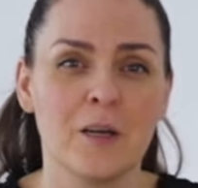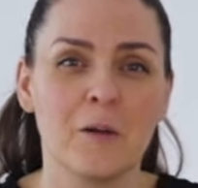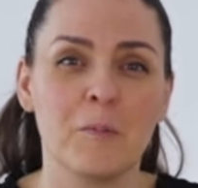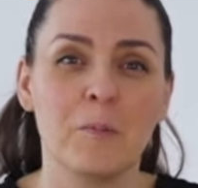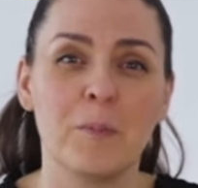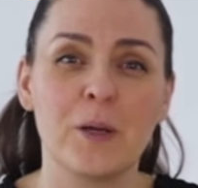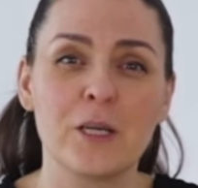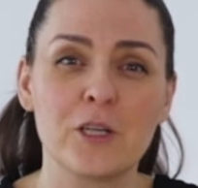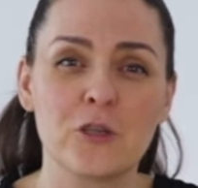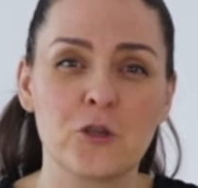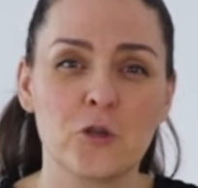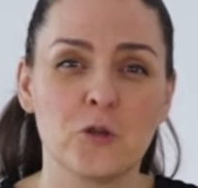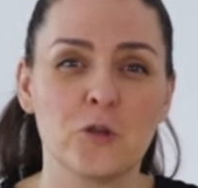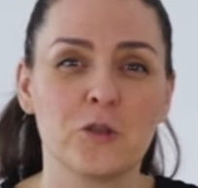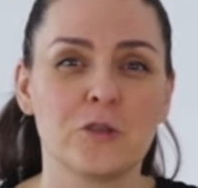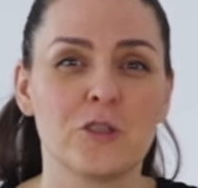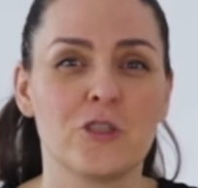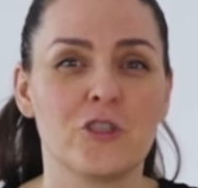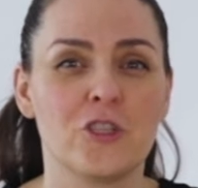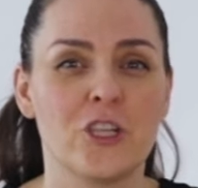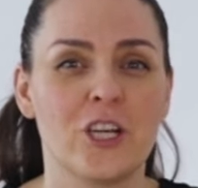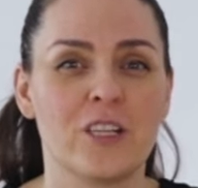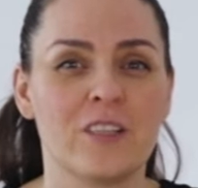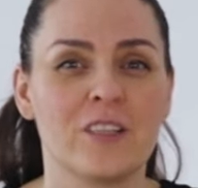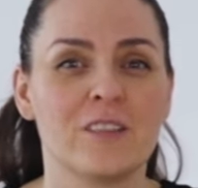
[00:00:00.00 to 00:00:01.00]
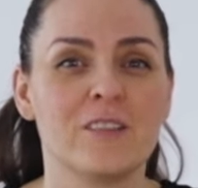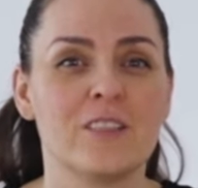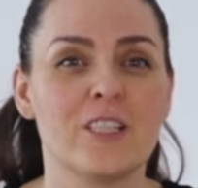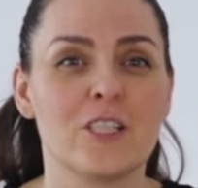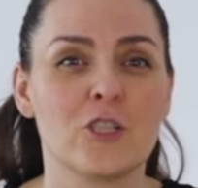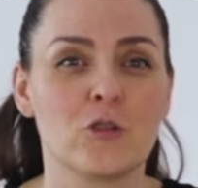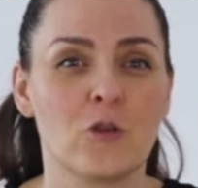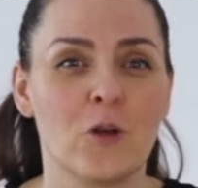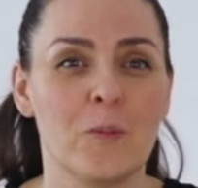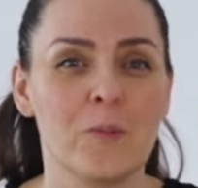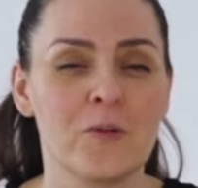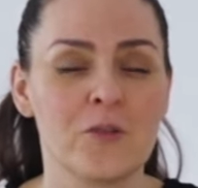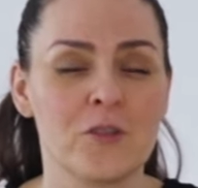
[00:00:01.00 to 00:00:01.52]
make sure to check the
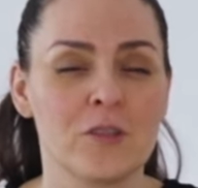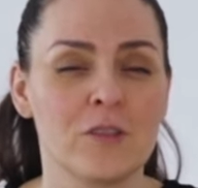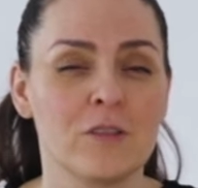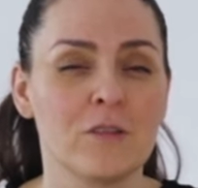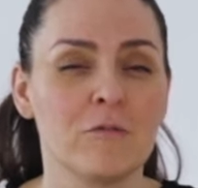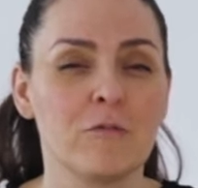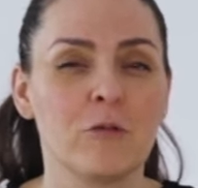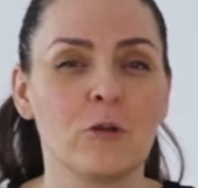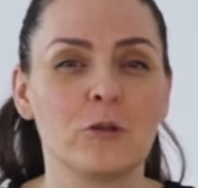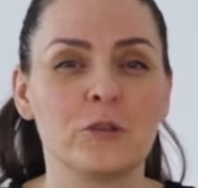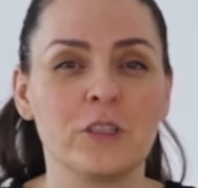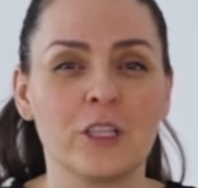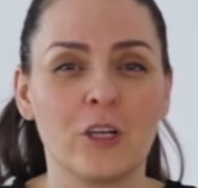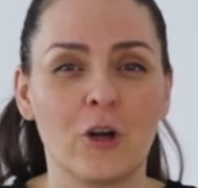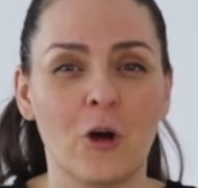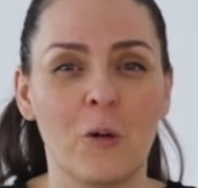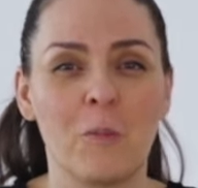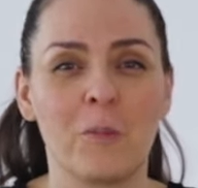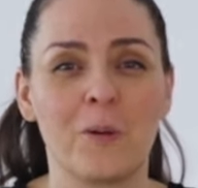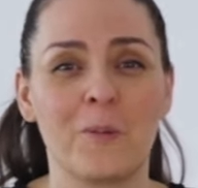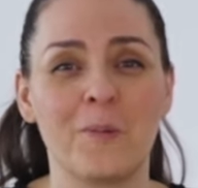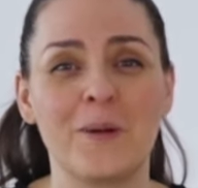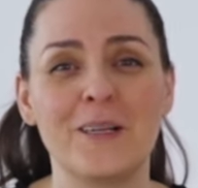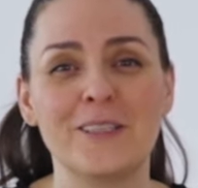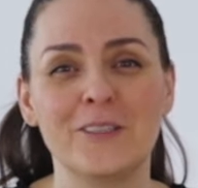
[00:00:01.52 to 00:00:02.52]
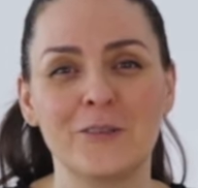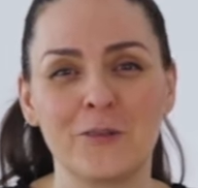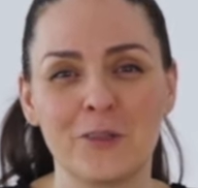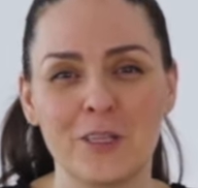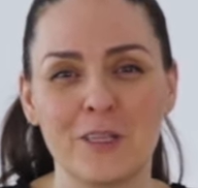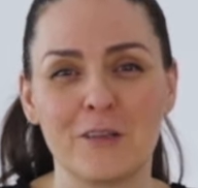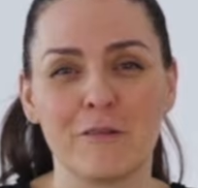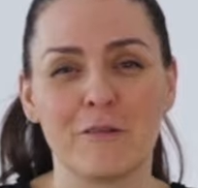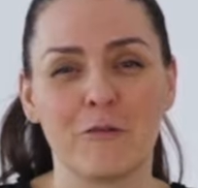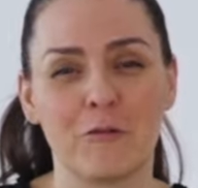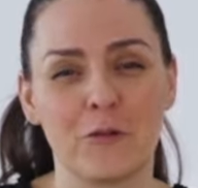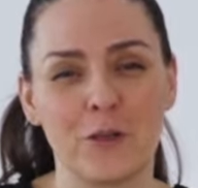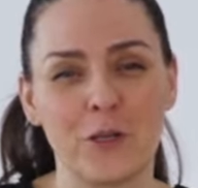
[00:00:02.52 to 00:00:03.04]
description for the
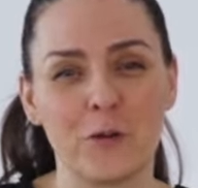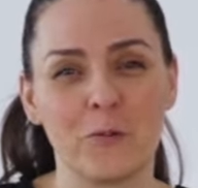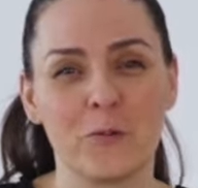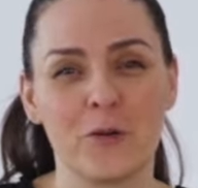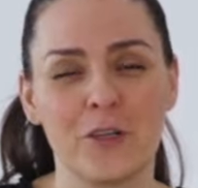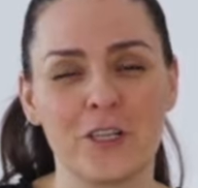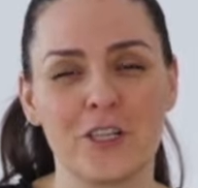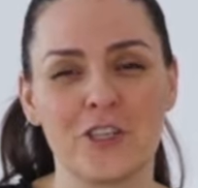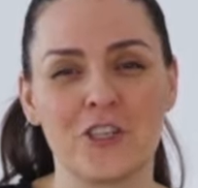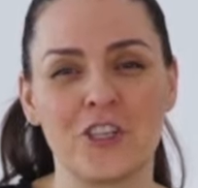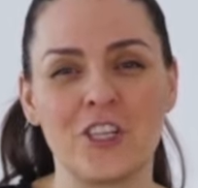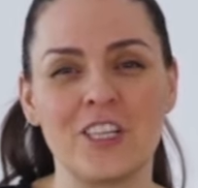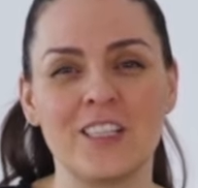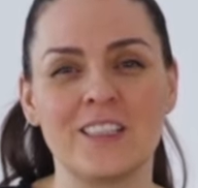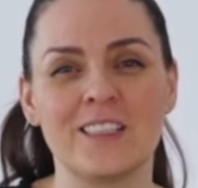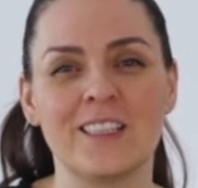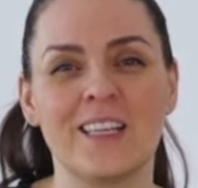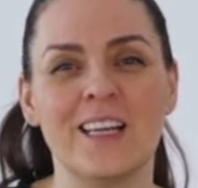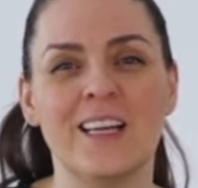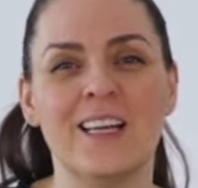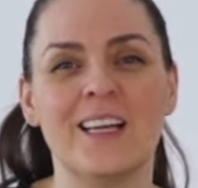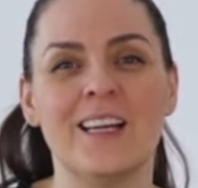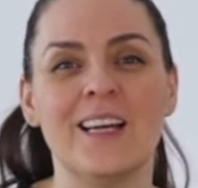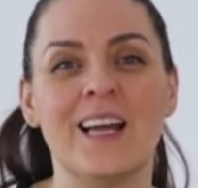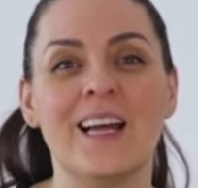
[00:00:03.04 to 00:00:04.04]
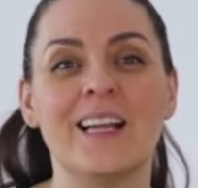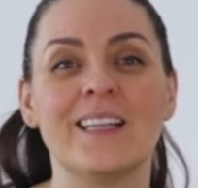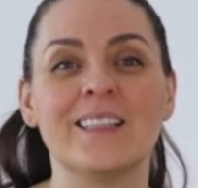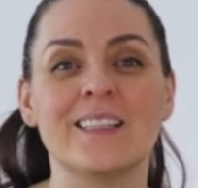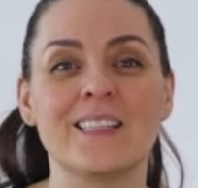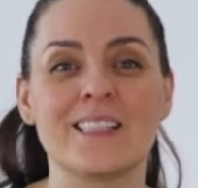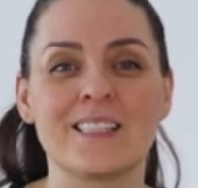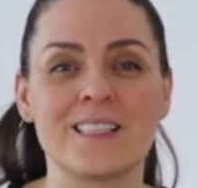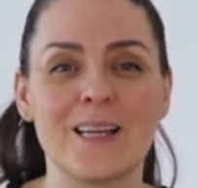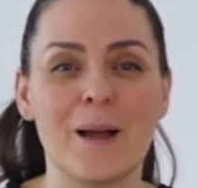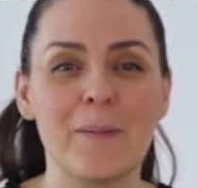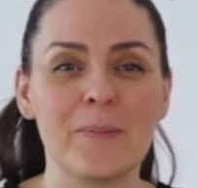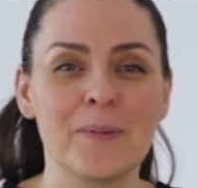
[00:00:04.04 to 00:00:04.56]
complimentary free worksheet and the
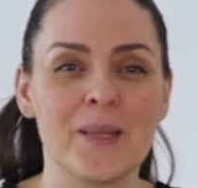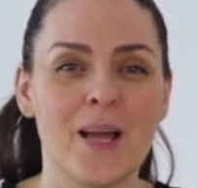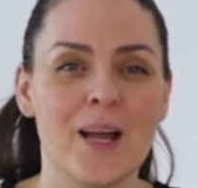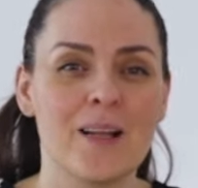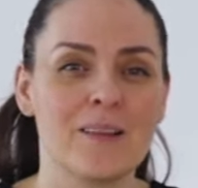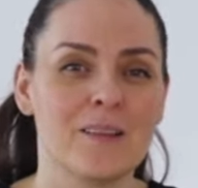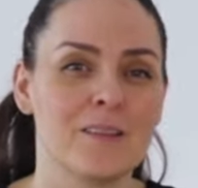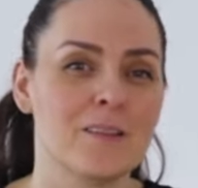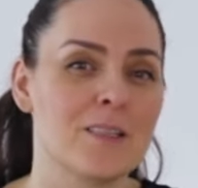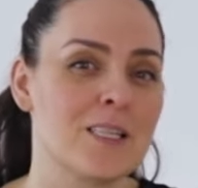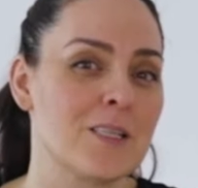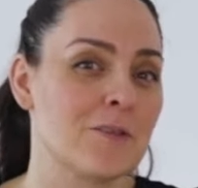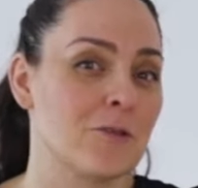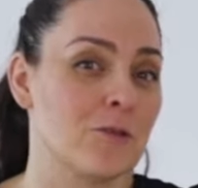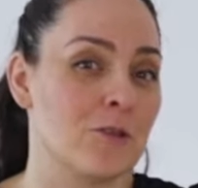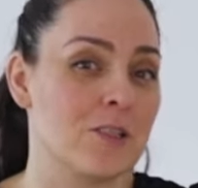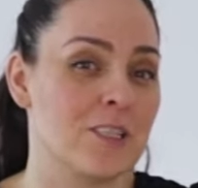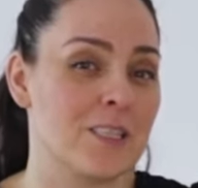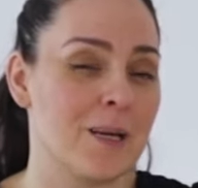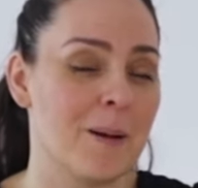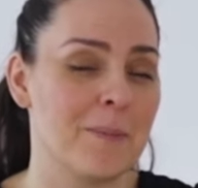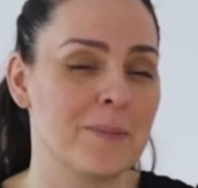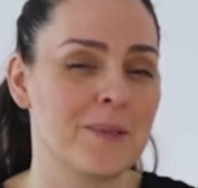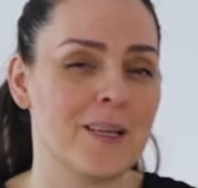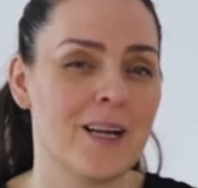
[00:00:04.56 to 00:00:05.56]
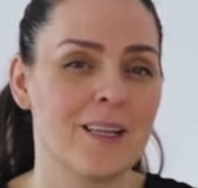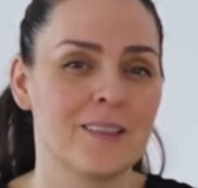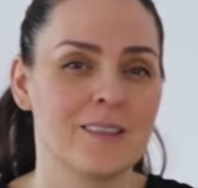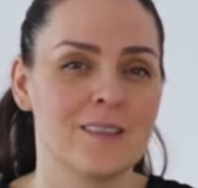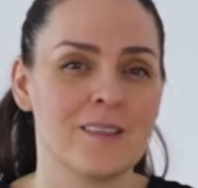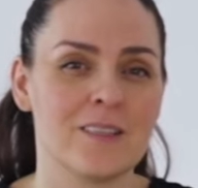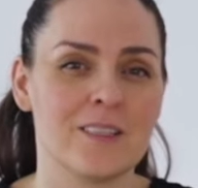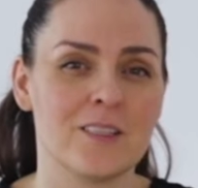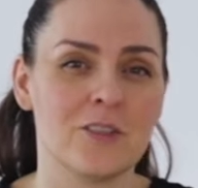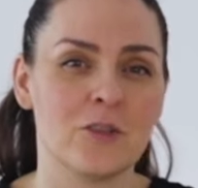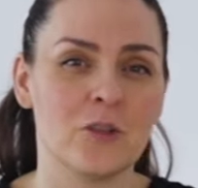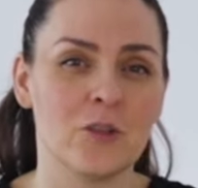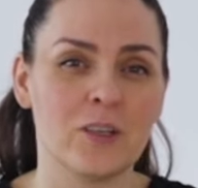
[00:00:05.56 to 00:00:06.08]
subtitles for
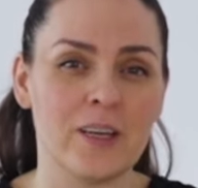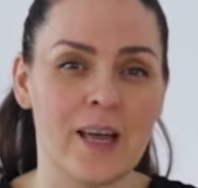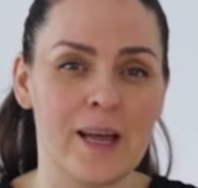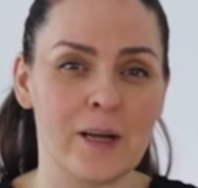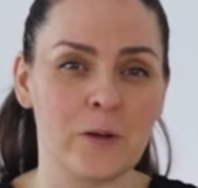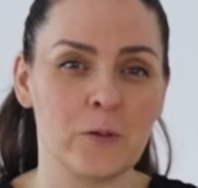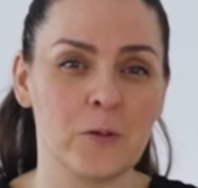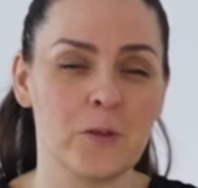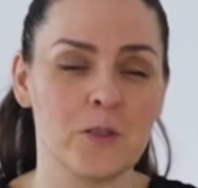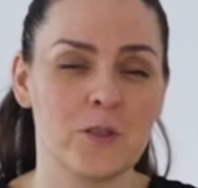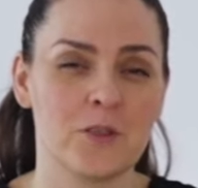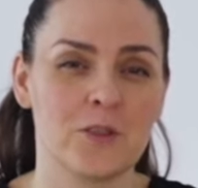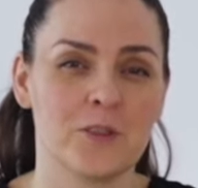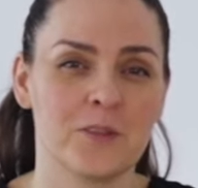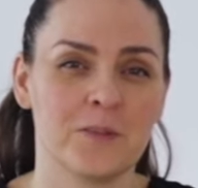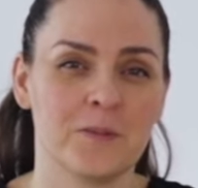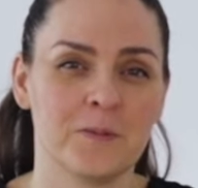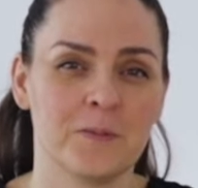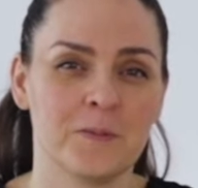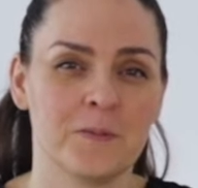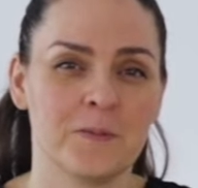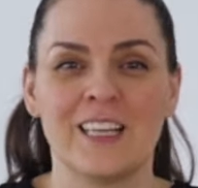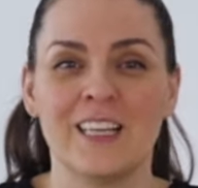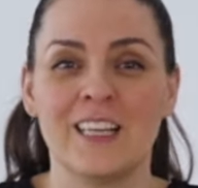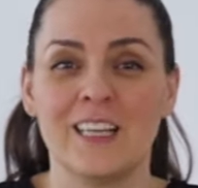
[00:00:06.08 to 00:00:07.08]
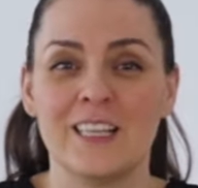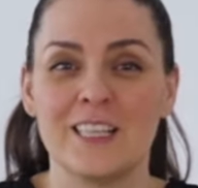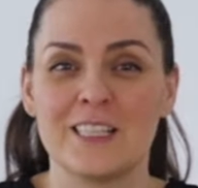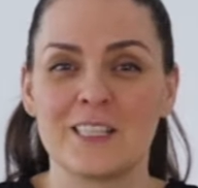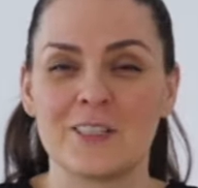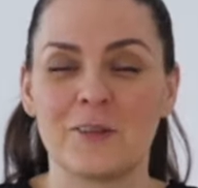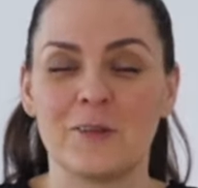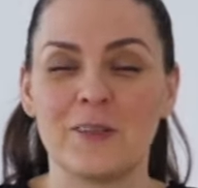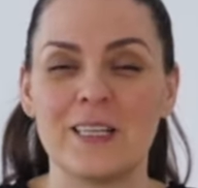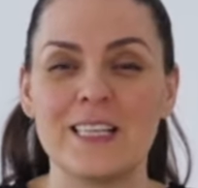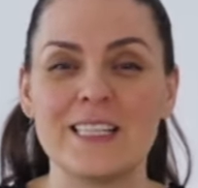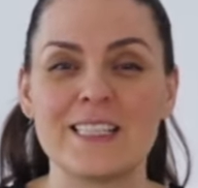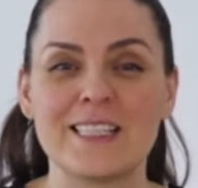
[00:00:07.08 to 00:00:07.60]
subtitles in your language.
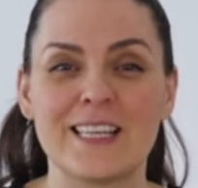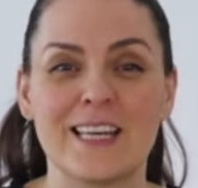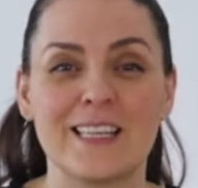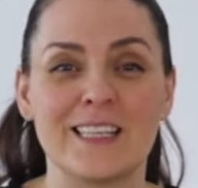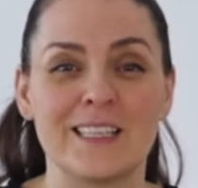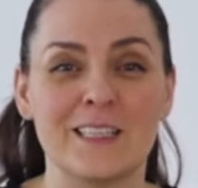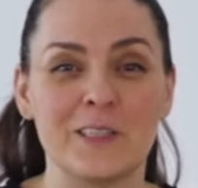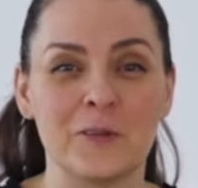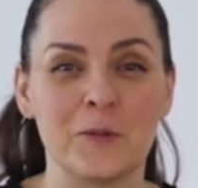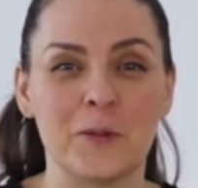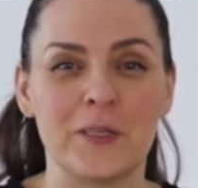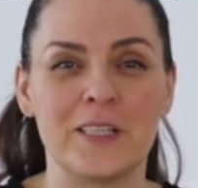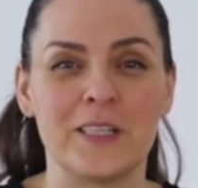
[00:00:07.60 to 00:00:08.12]
So let's get into